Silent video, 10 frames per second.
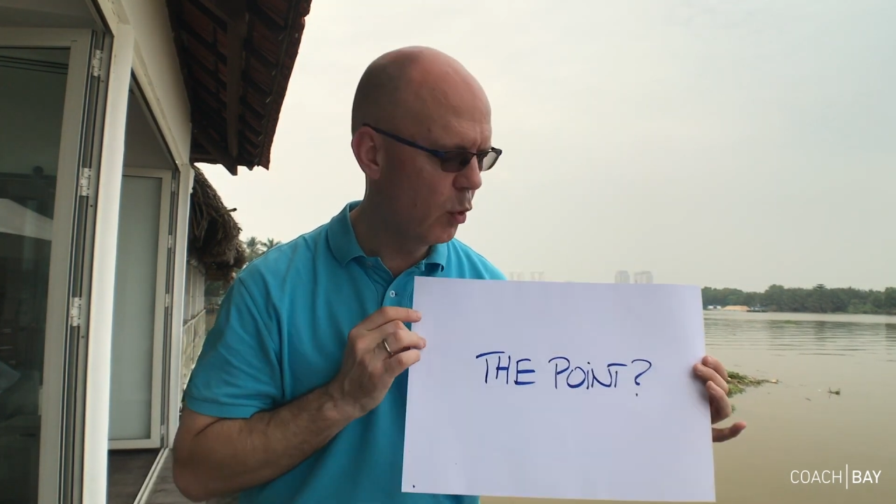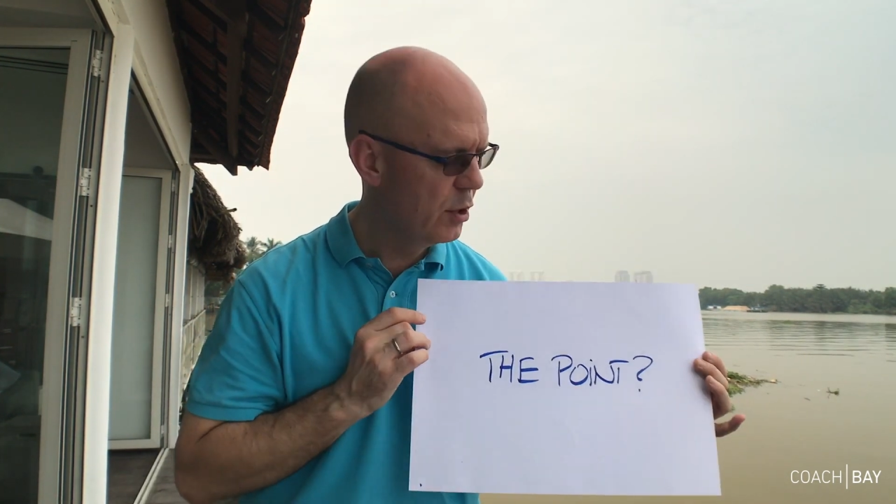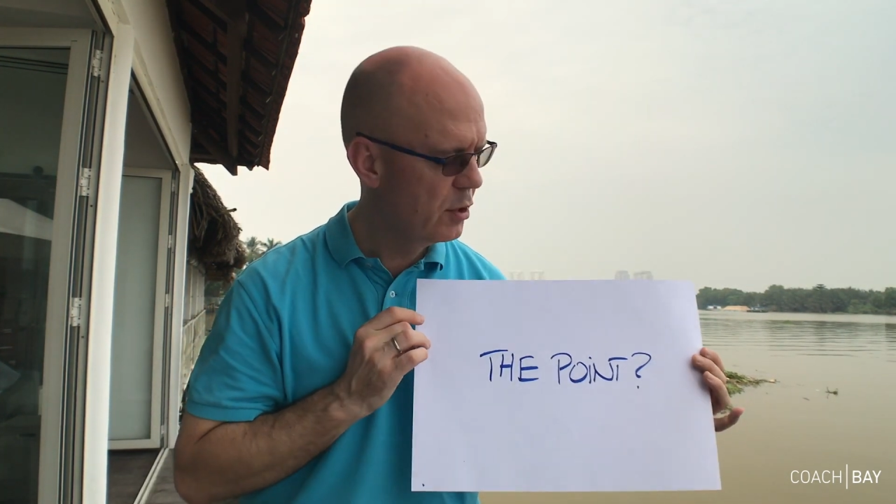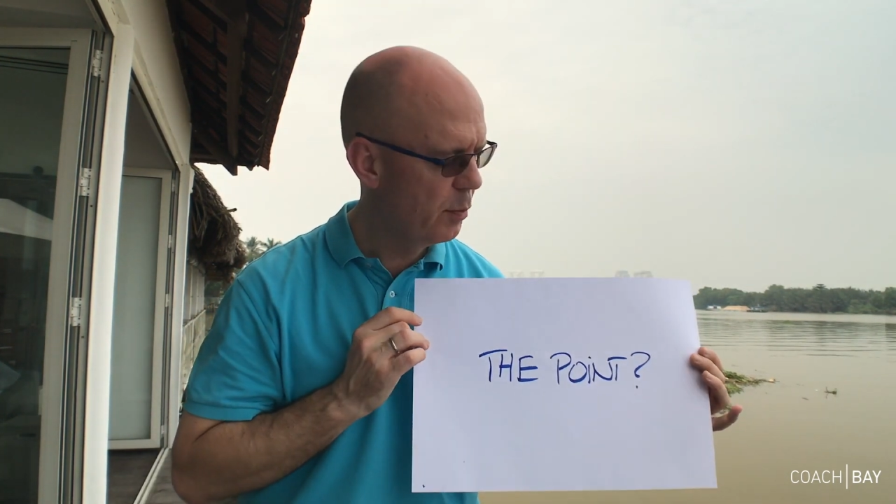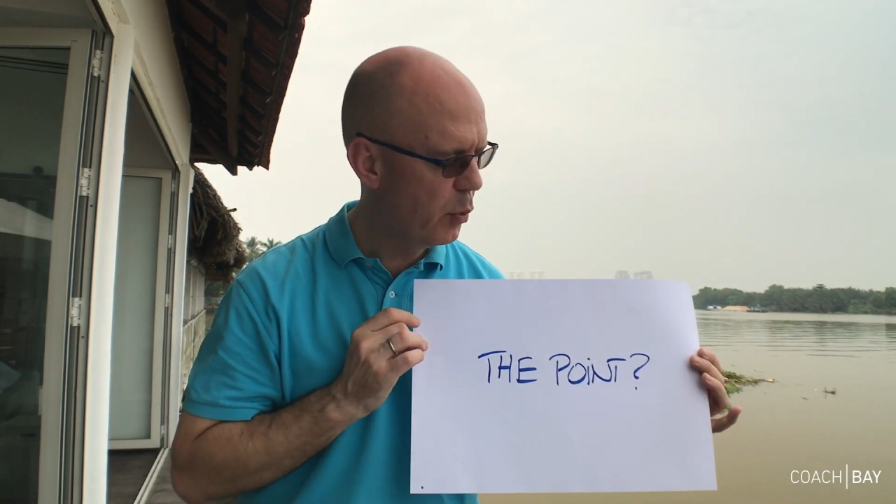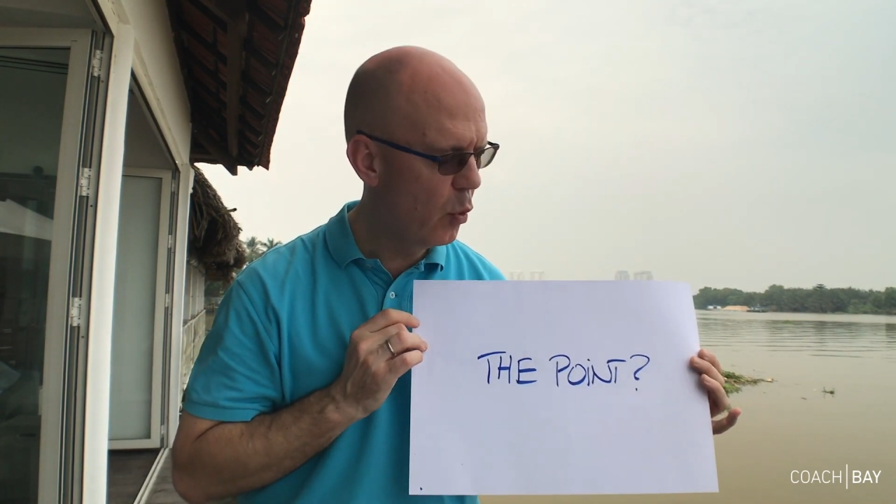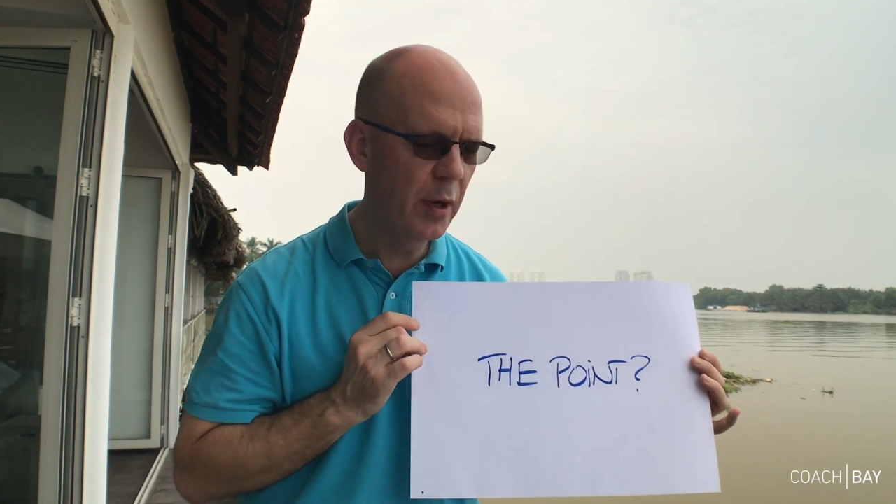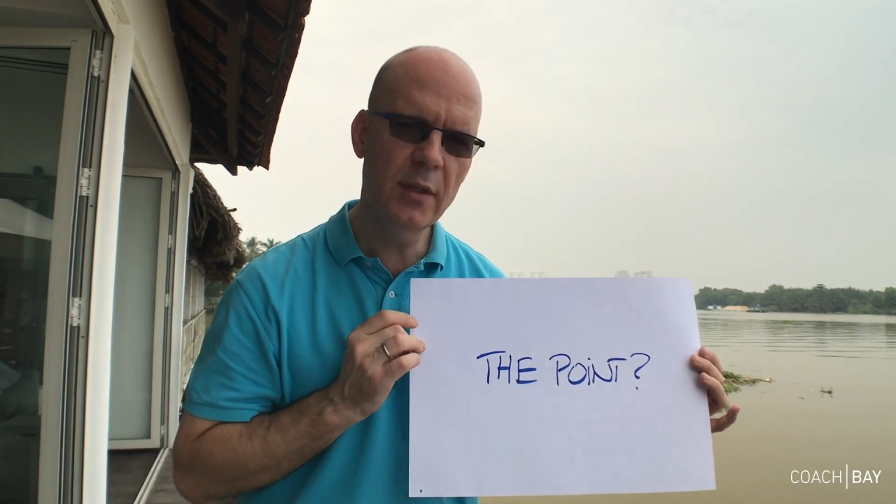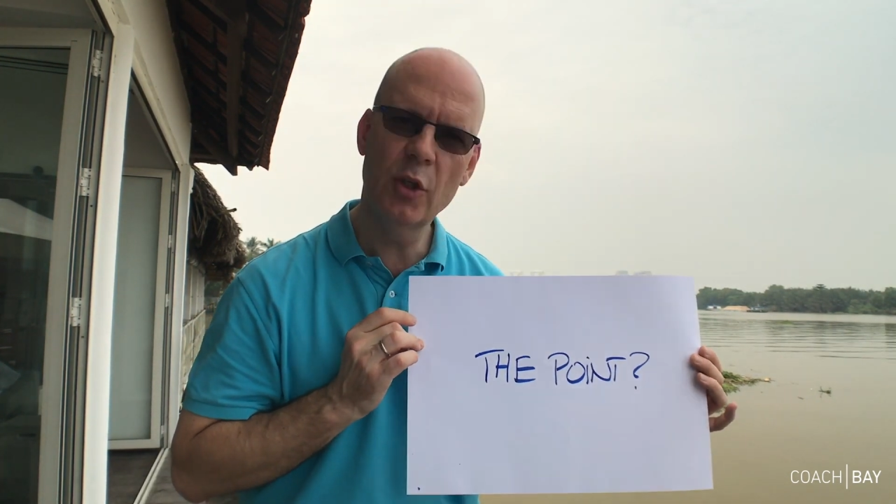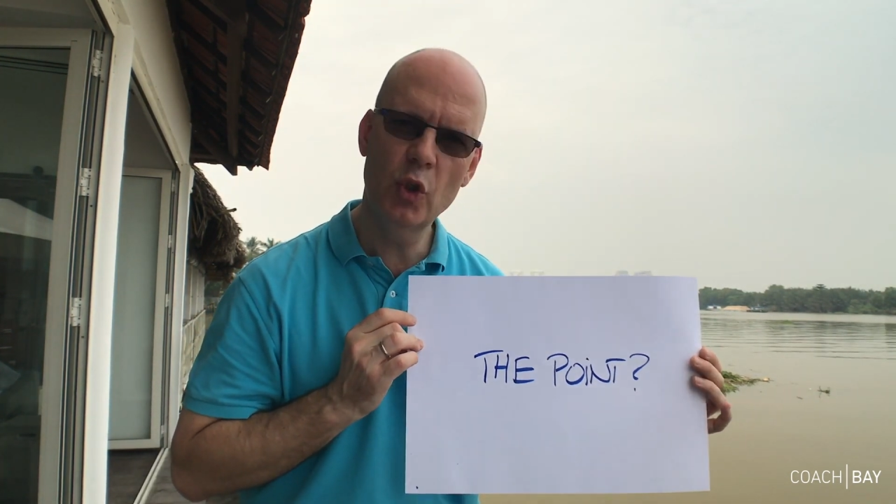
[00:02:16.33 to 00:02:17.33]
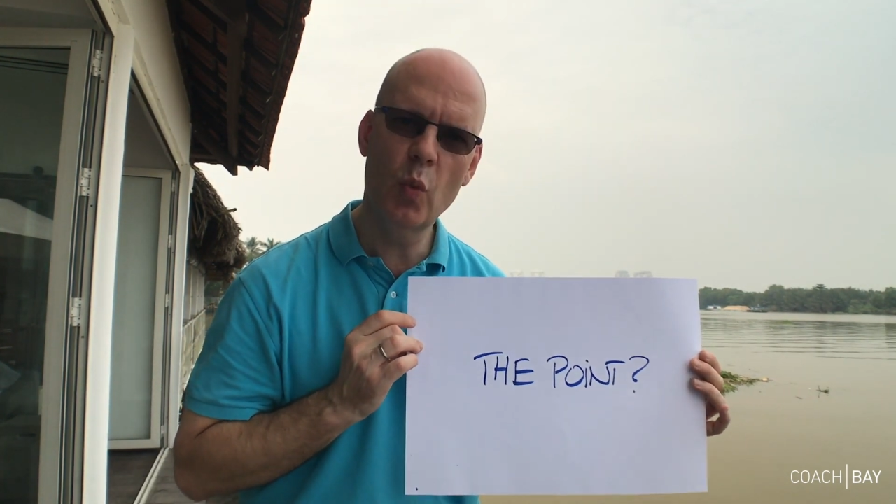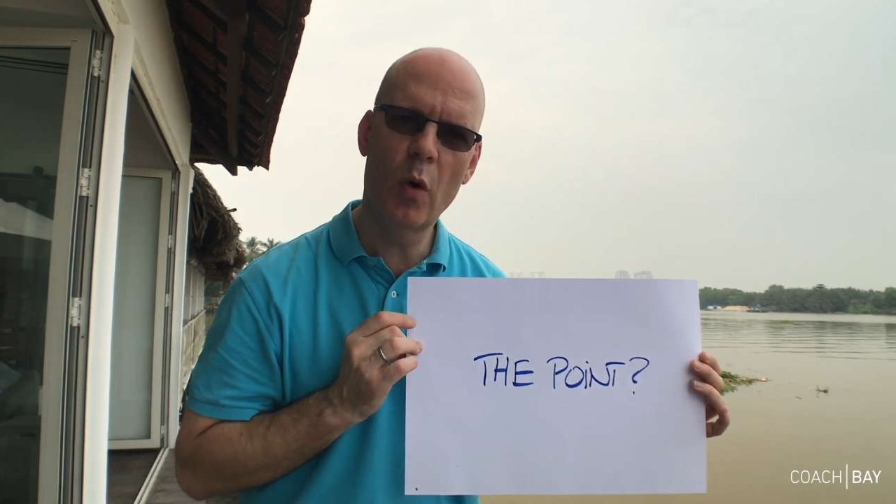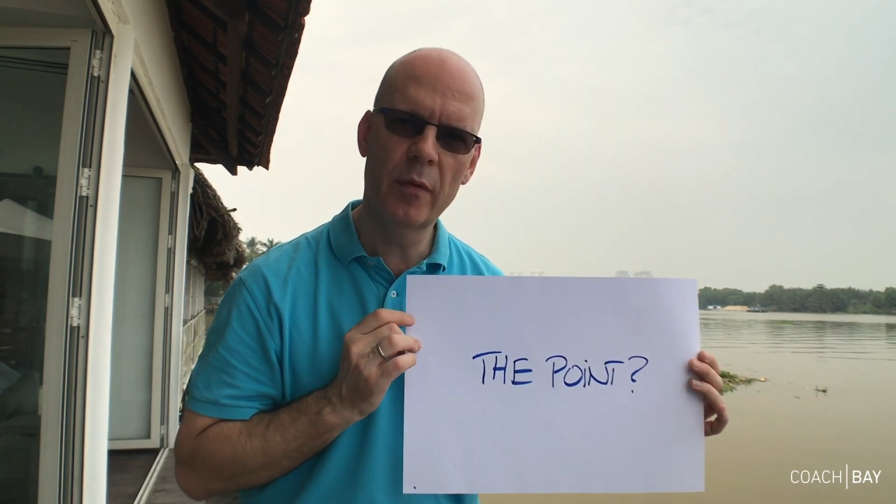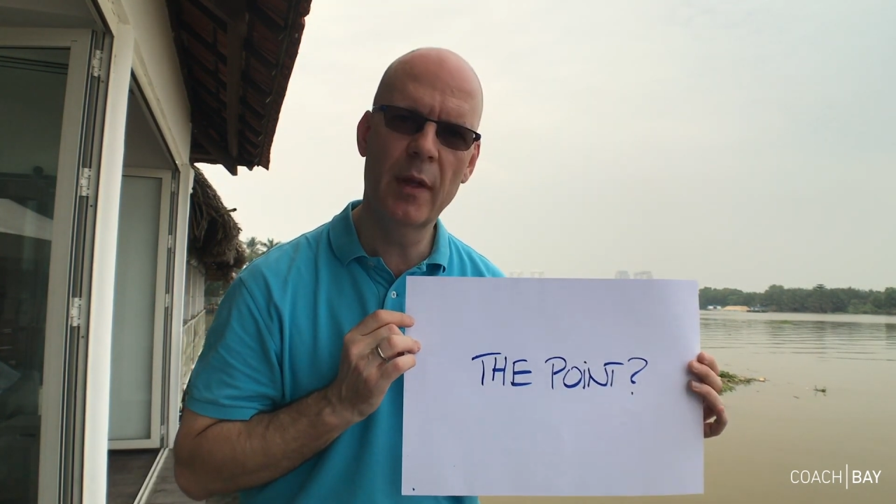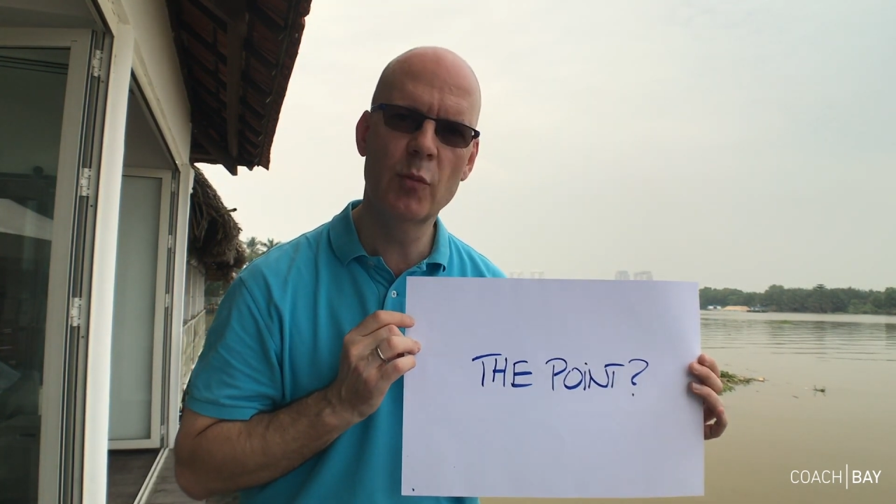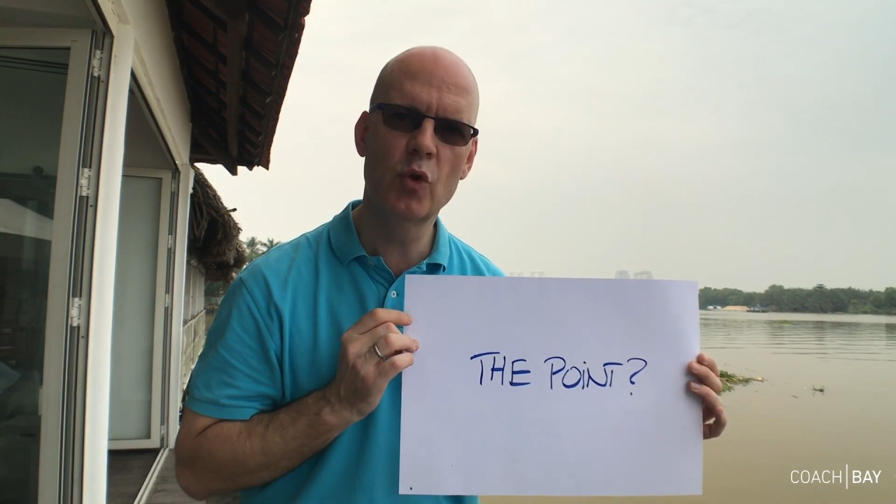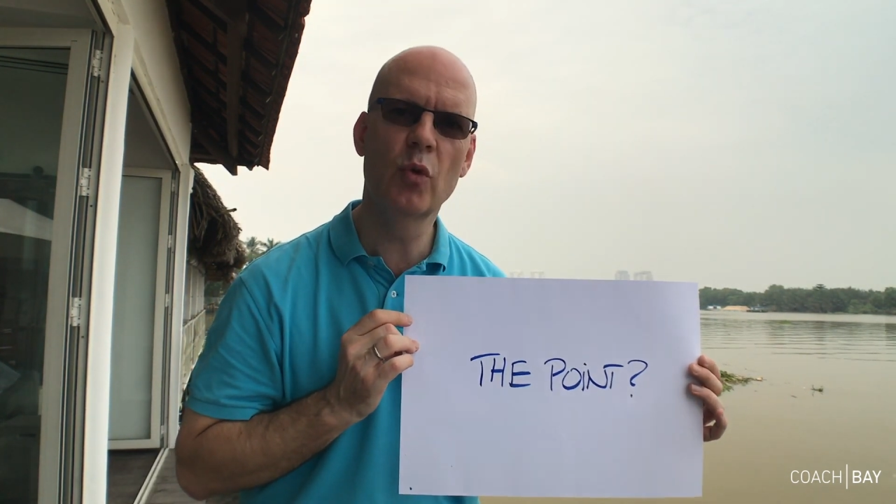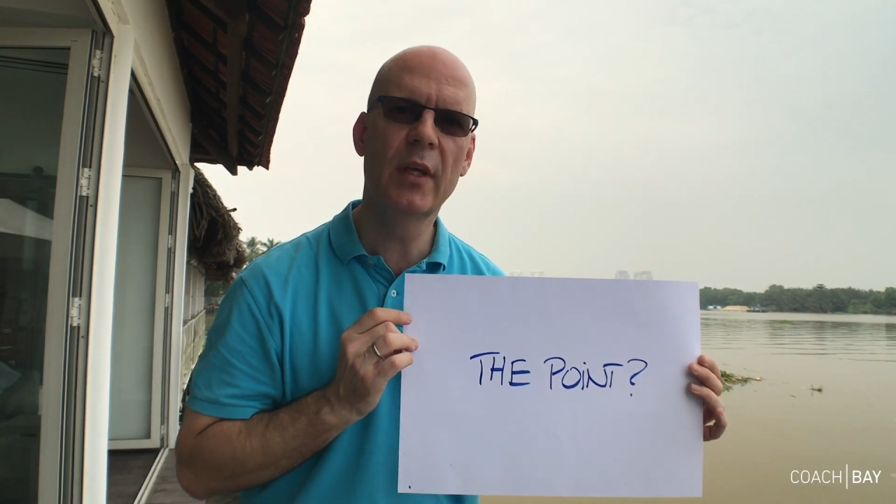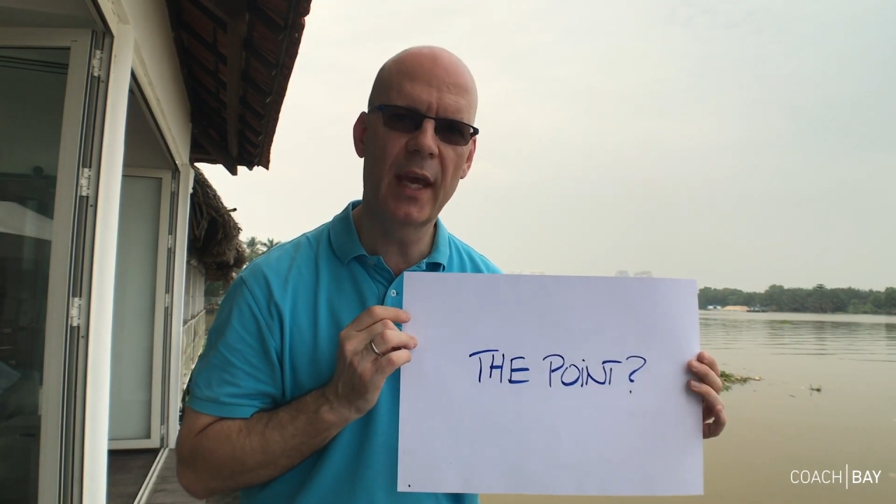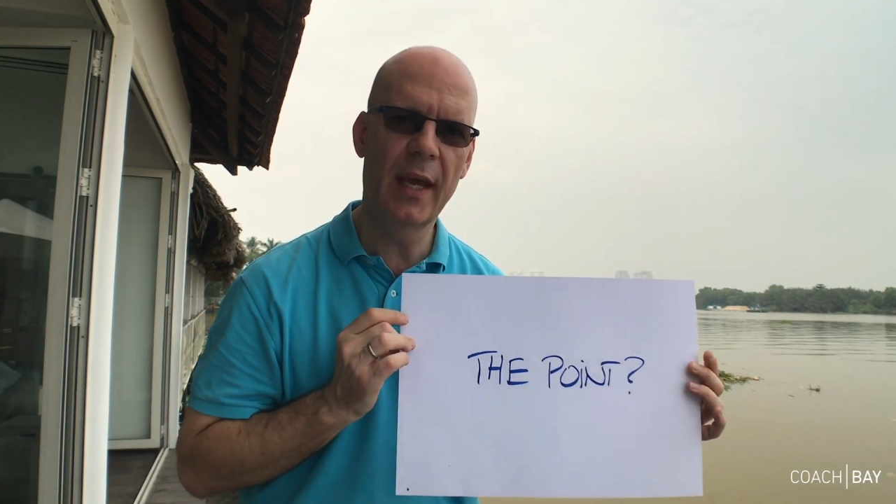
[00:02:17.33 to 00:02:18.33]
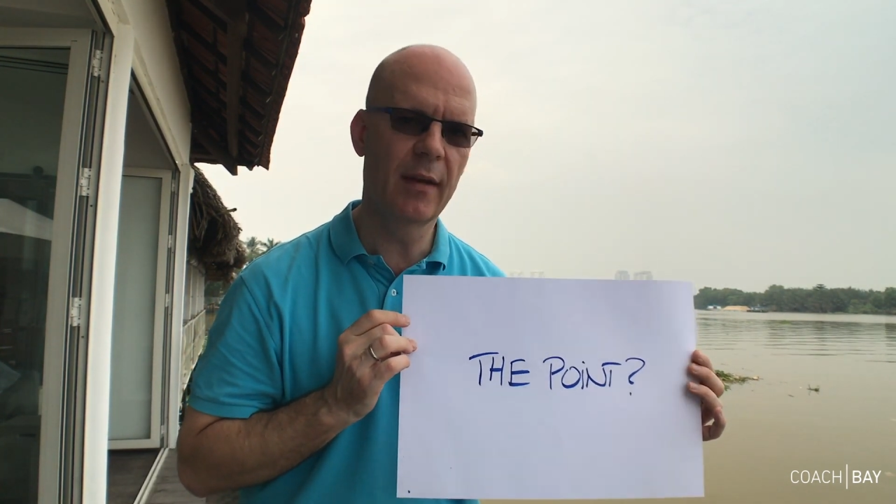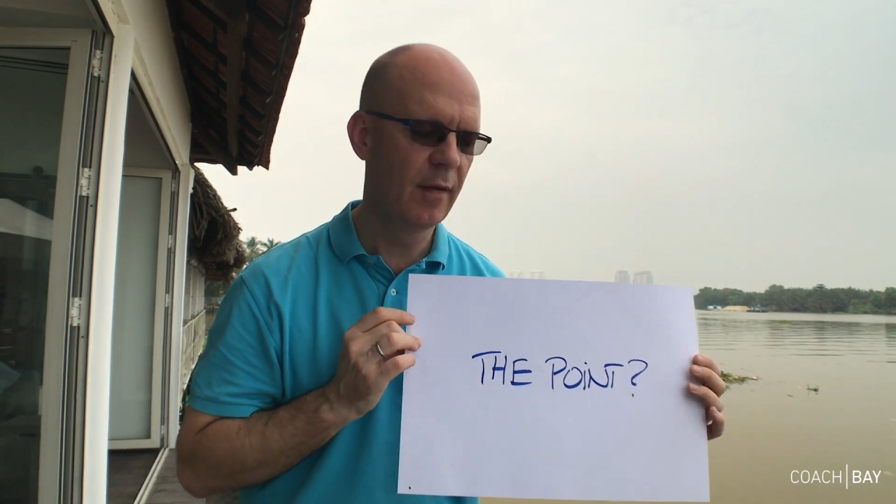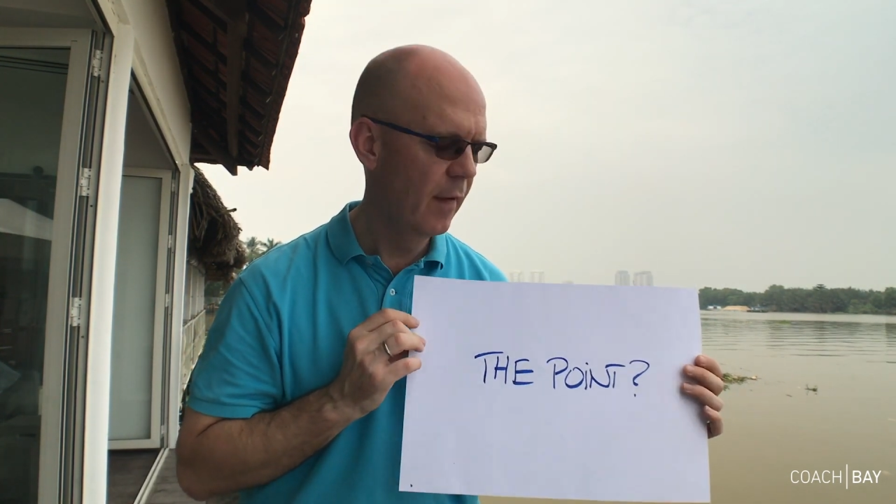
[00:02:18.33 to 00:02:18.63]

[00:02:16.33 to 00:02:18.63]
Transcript: What is the point that you want them to get?